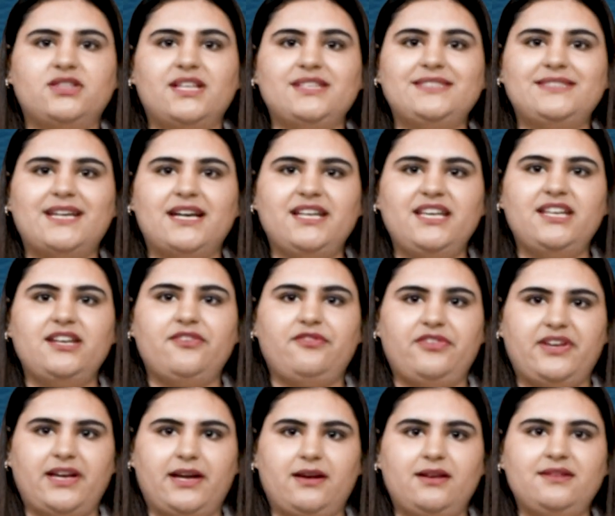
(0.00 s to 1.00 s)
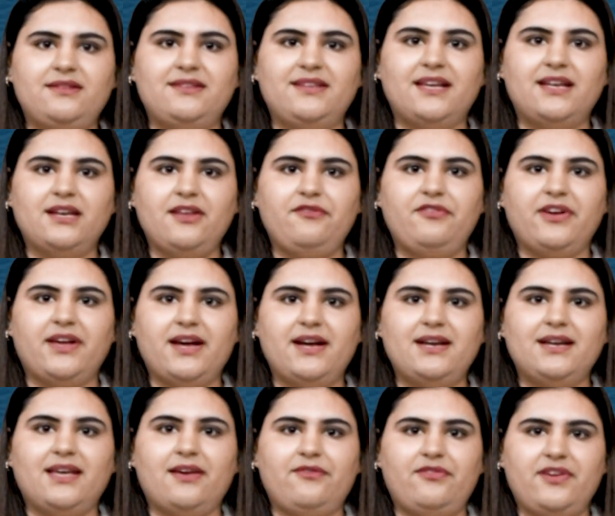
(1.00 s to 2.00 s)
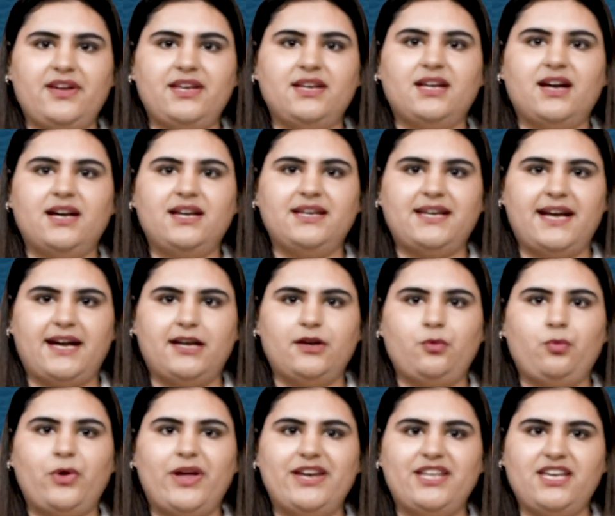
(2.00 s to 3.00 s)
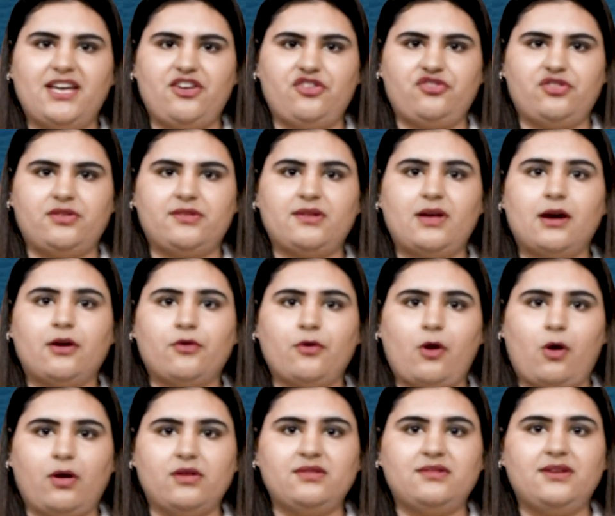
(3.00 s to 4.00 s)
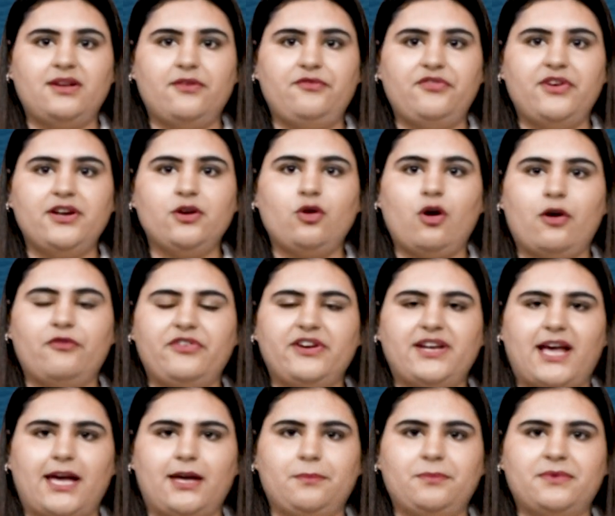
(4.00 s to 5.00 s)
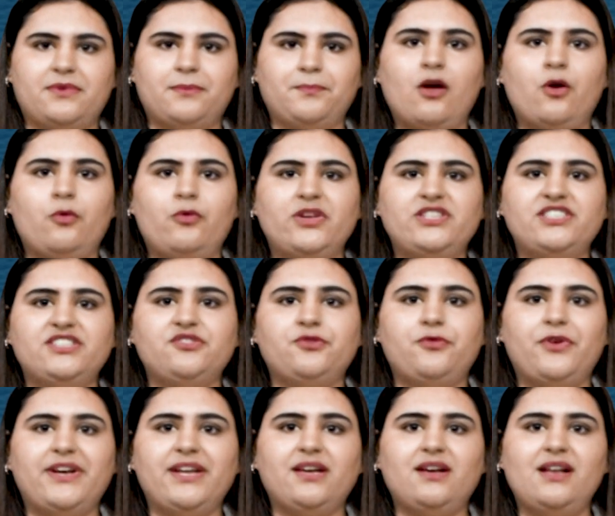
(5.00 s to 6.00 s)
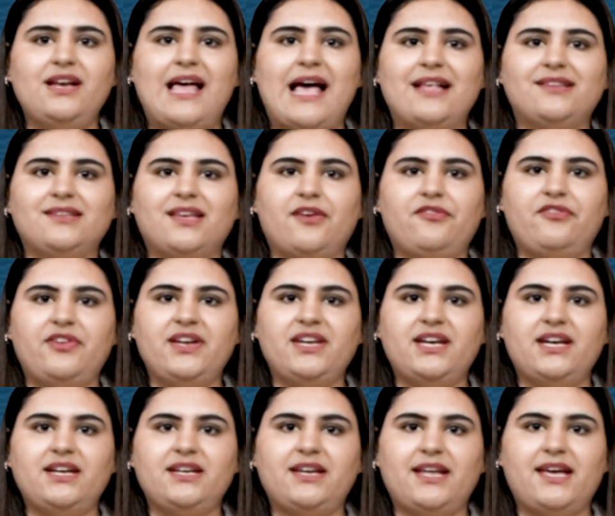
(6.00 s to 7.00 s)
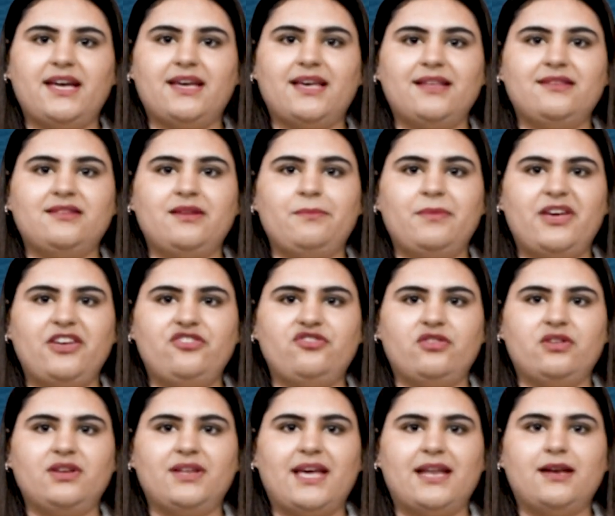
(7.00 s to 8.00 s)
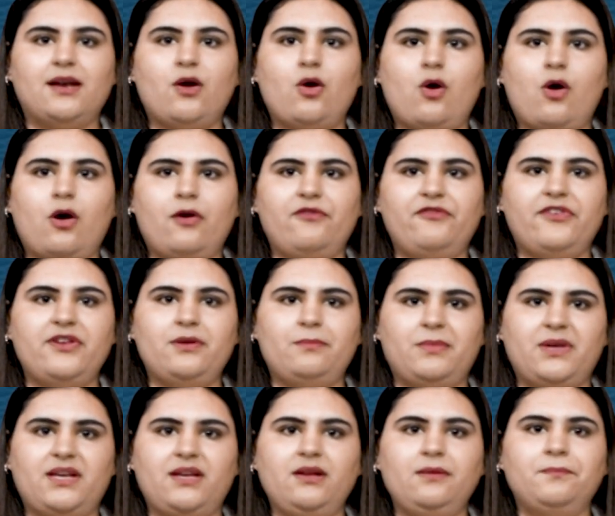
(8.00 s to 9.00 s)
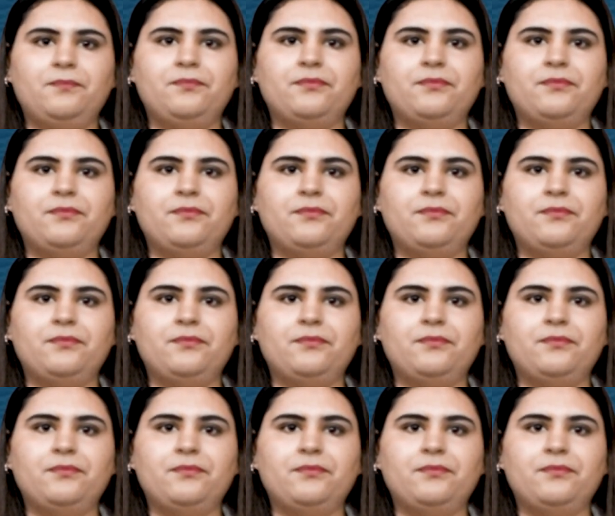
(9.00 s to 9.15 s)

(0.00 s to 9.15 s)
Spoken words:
The study revealed significant caffeine content variations across different coffee types, which is critical as caffeine intake estimation can often be